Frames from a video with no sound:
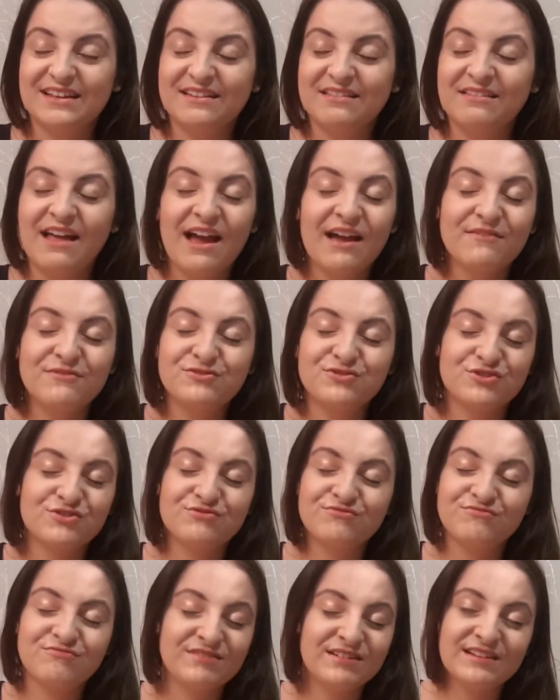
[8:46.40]
life's
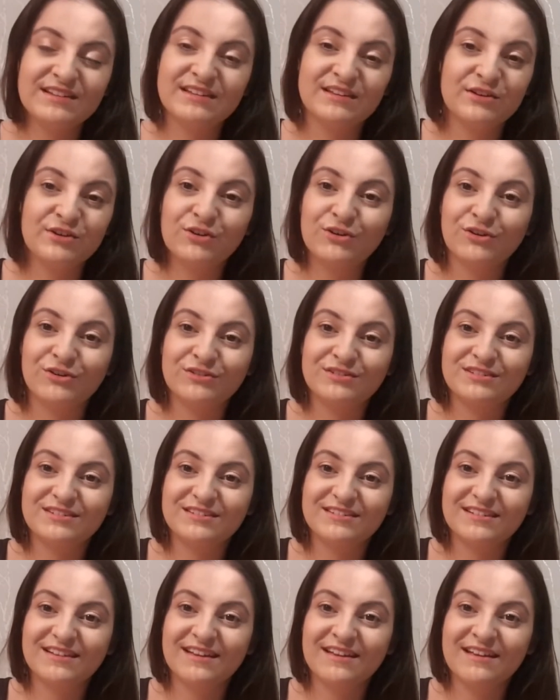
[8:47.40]
just really good.
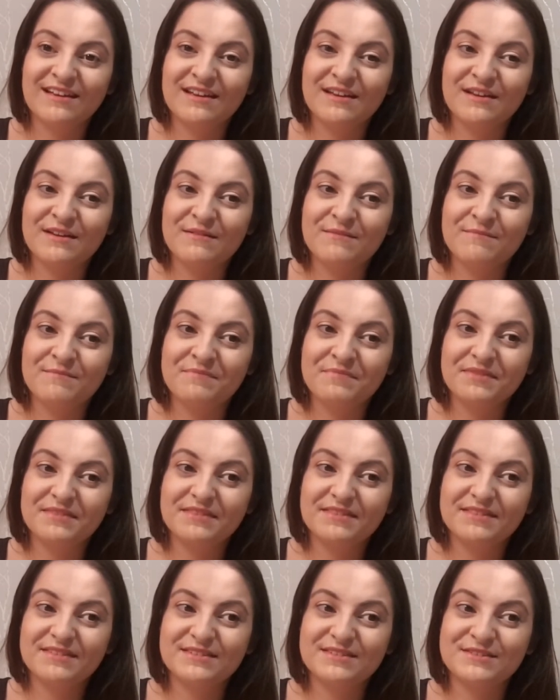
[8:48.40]
Um,
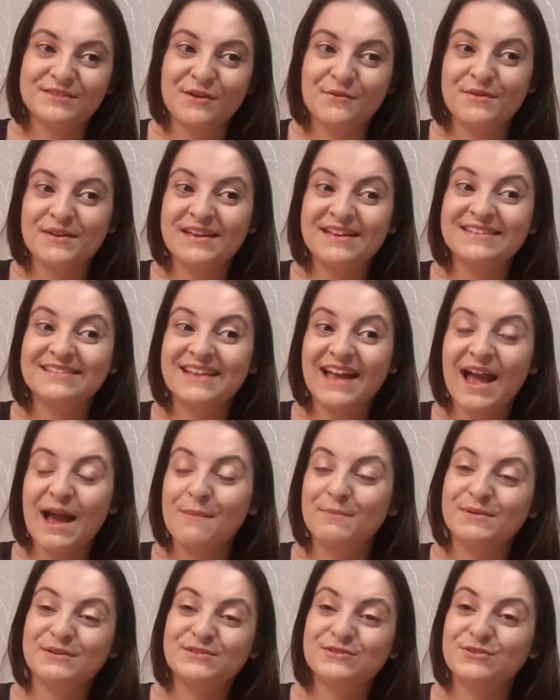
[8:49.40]
so it is a
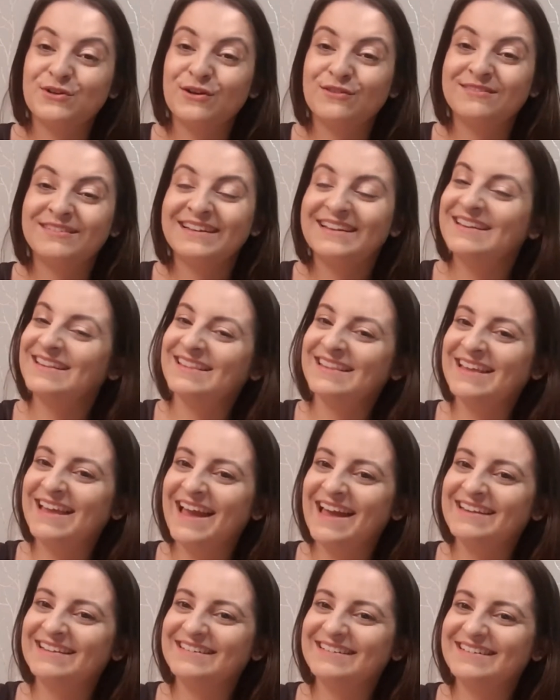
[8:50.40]
happy story in the
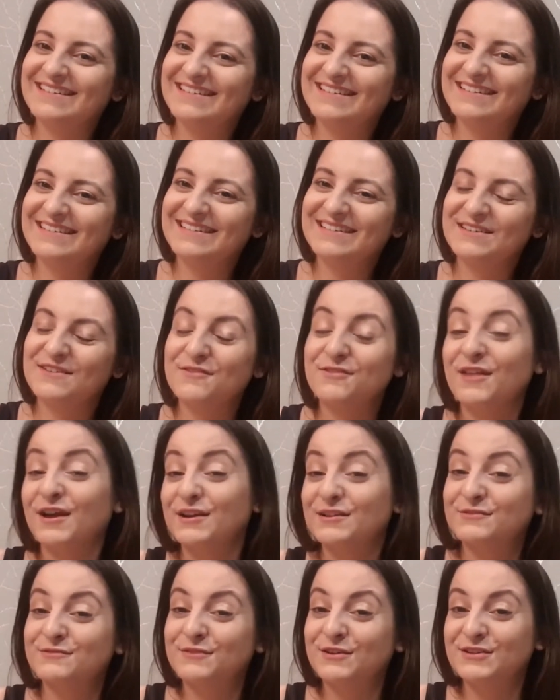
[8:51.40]
end. So
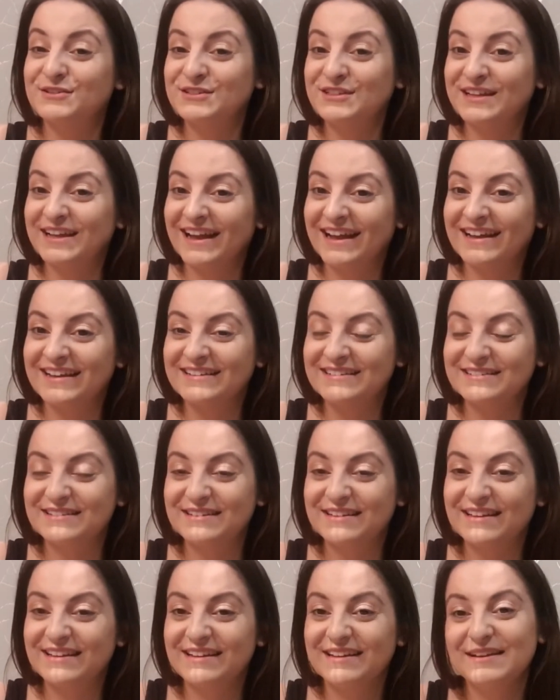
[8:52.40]
thanks for watching guys
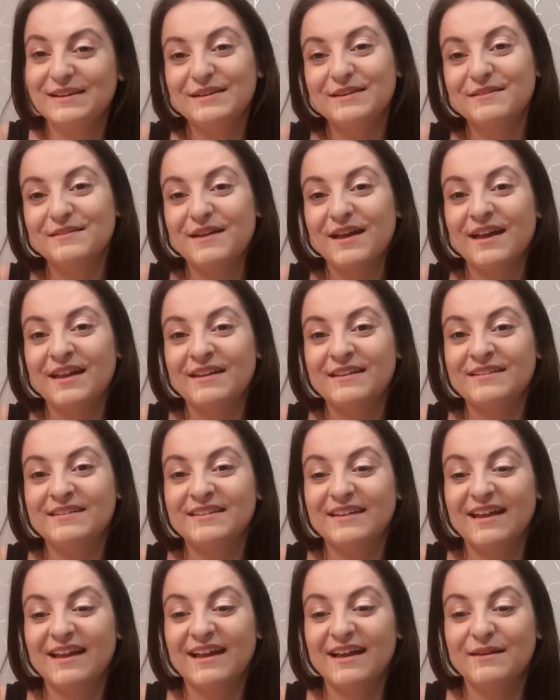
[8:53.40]

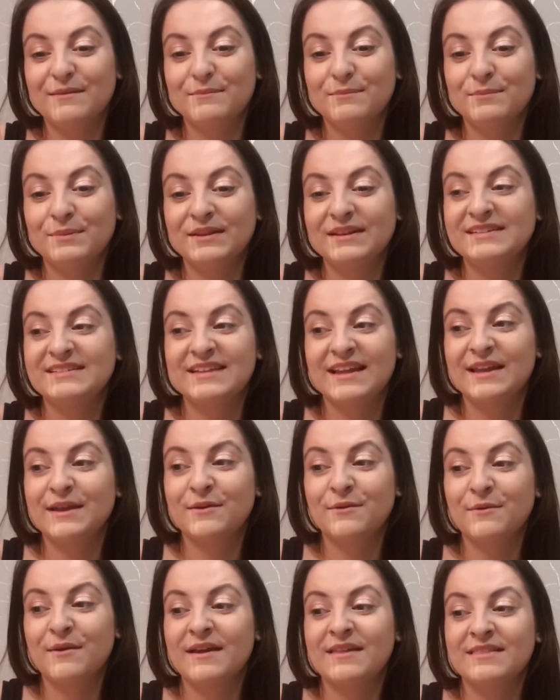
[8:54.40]
and please take
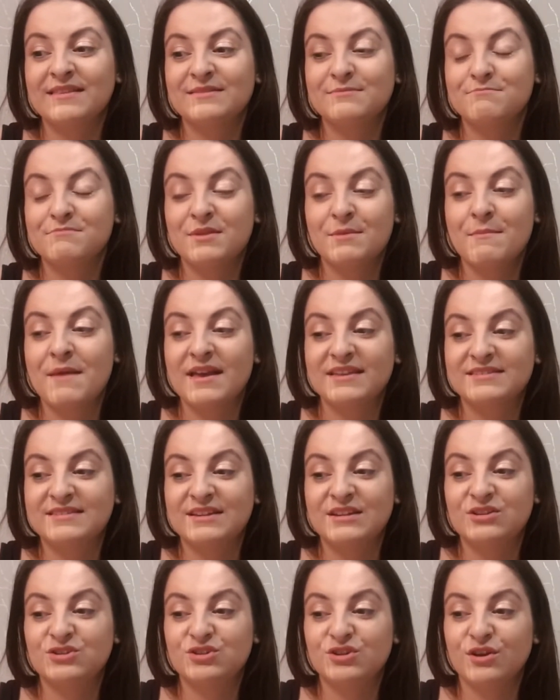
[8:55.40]
away this the
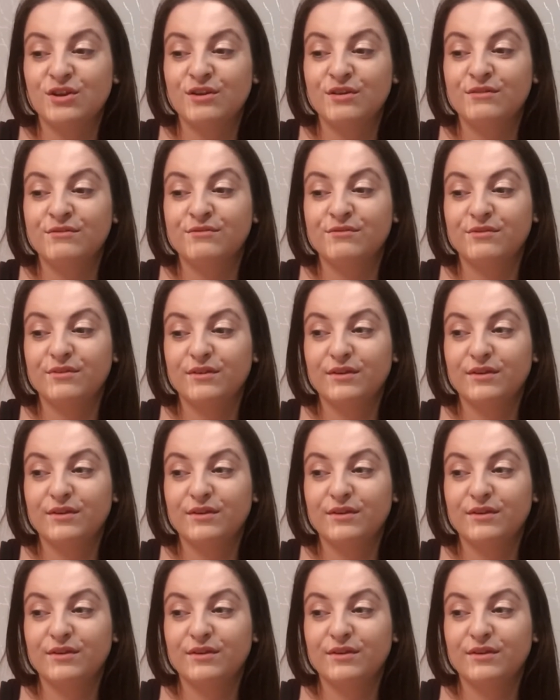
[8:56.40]
message of